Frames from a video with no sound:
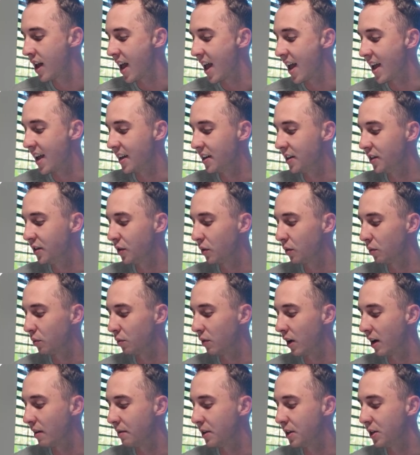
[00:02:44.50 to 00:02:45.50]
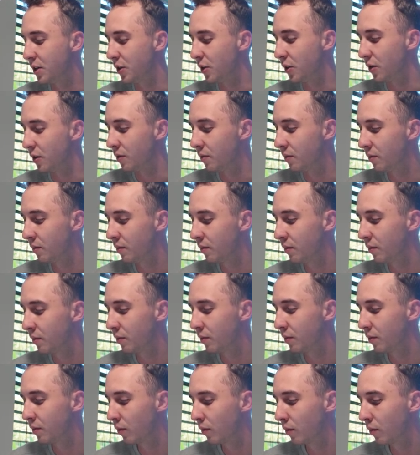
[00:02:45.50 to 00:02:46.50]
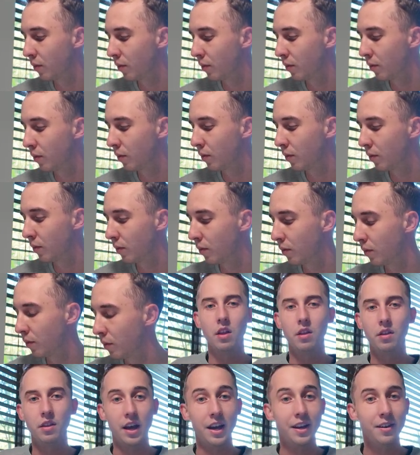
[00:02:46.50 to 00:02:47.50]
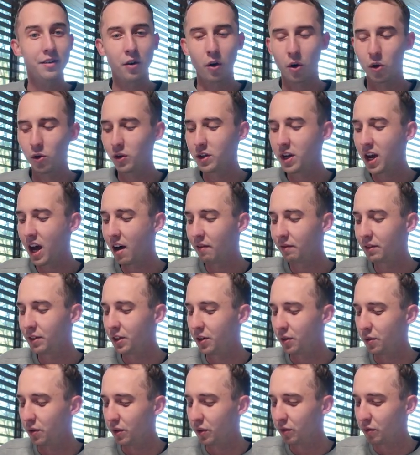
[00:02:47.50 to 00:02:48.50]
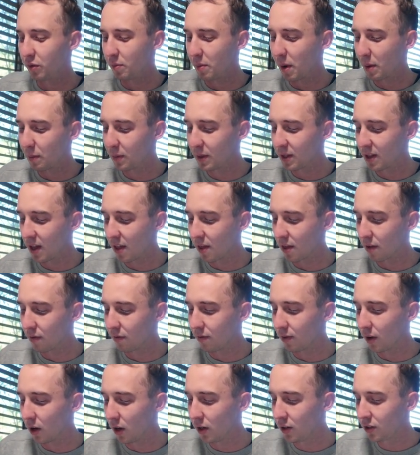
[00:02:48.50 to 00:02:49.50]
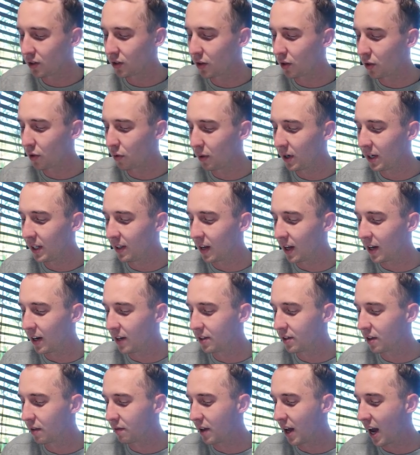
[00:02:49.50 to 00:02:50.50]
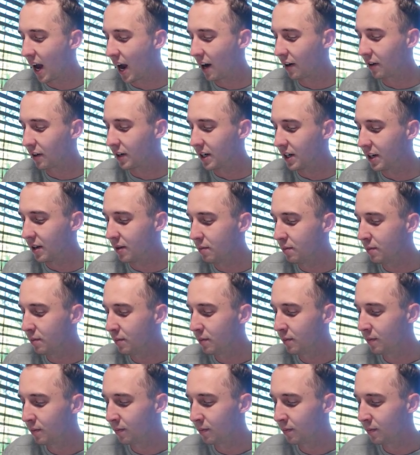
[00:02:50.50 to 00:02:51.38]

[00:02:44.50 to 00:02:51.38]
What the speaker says: and revenue. Then all you have to do is remember that the first 3 letters of the acronym